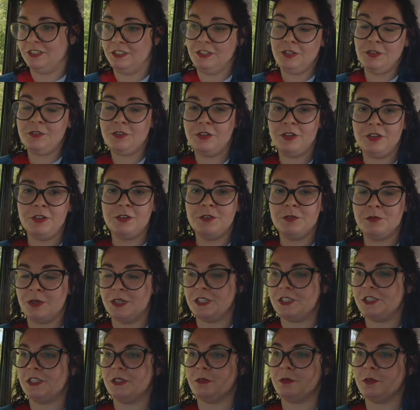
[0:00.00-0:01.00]
Lulu,
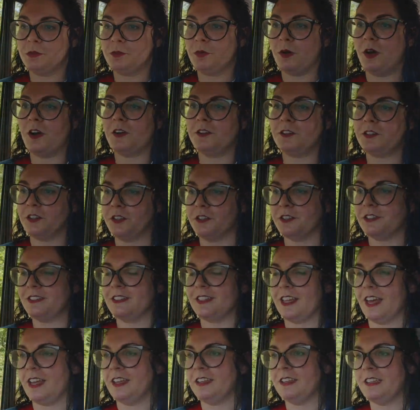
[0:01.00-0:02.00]
when she was parked on the
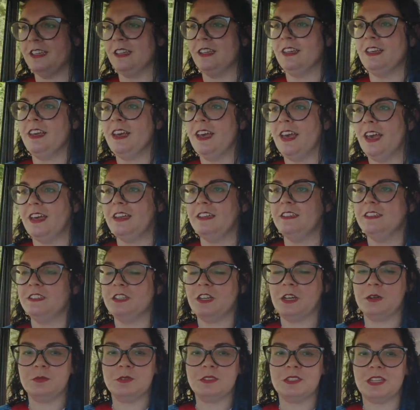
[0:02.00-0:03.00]
stand, ended
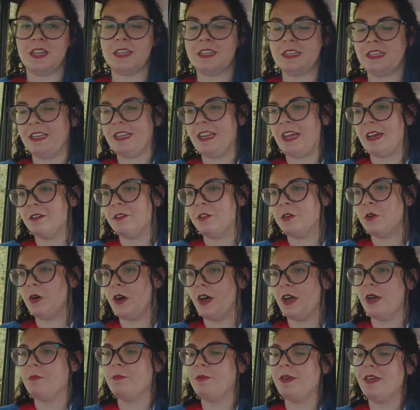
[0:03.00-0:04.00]
up standing out
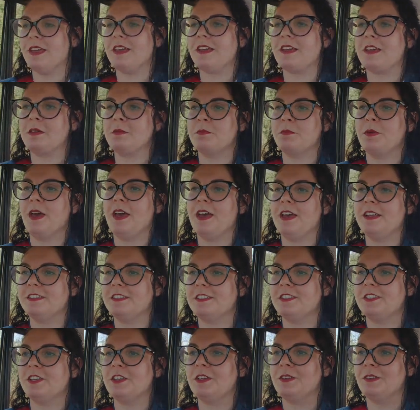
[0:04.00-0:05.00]
quite a bit compared
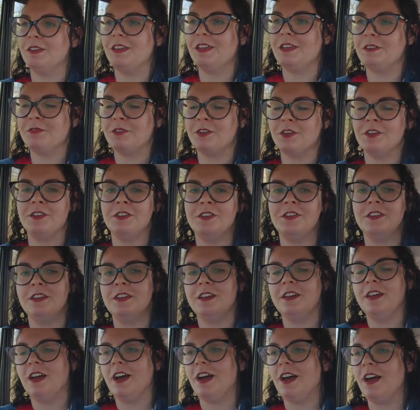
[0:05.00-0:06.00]
to even
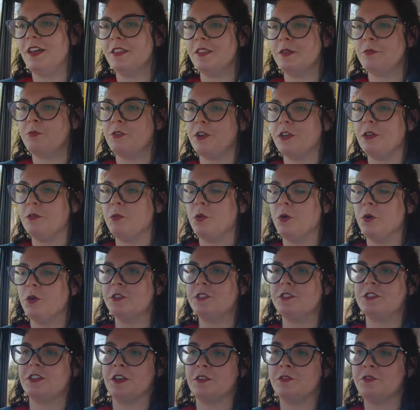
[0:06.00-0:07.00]
the pre-war
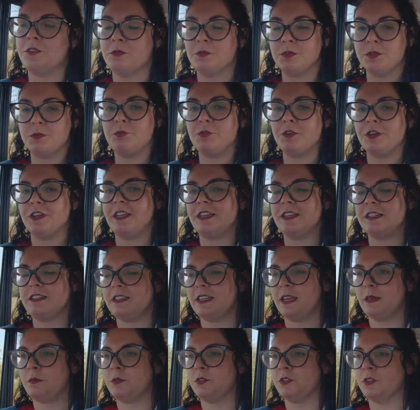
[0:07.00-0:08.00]
stuff that was pretty
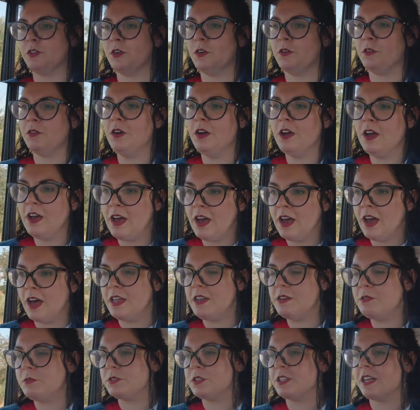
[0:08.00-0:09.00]
exceptional.
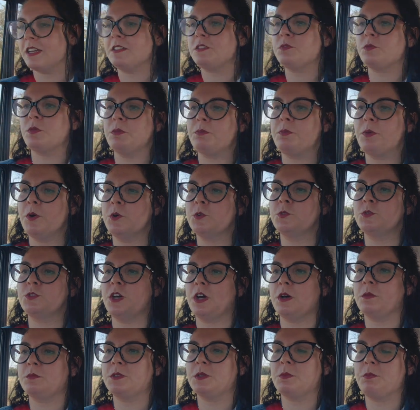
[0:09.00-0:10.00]
And it was as we pulled
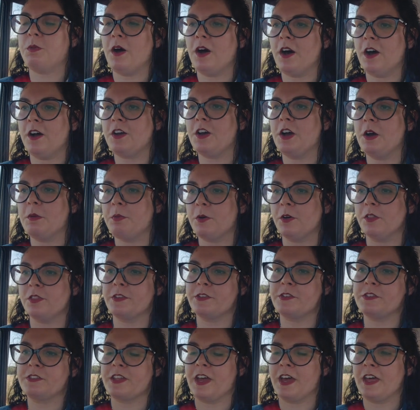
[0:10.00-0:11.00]
up to park up on
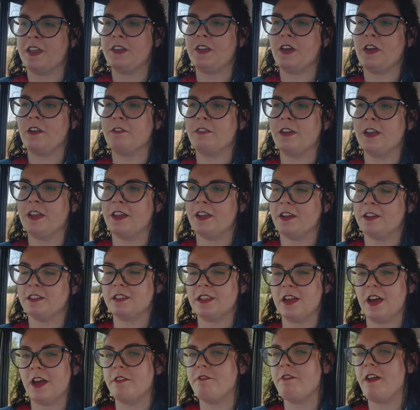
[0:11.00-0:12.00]
the stand, I
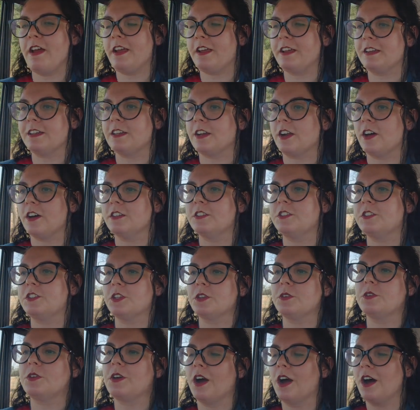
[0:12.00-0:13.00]
realised that I recognised
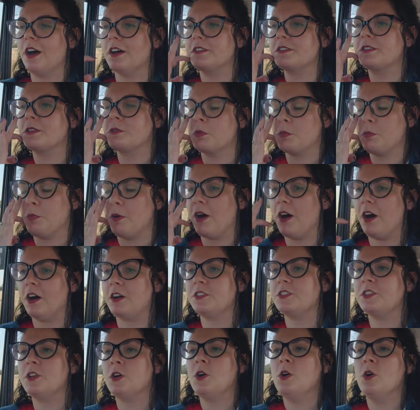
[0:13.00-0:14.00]
2 cars that were
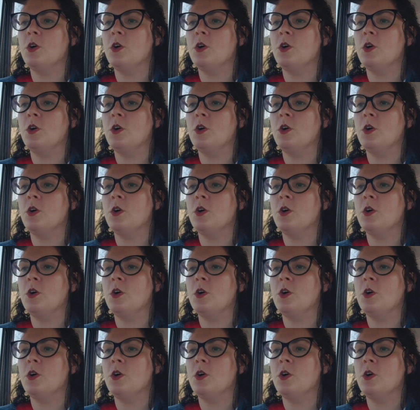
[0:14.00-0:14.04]
parked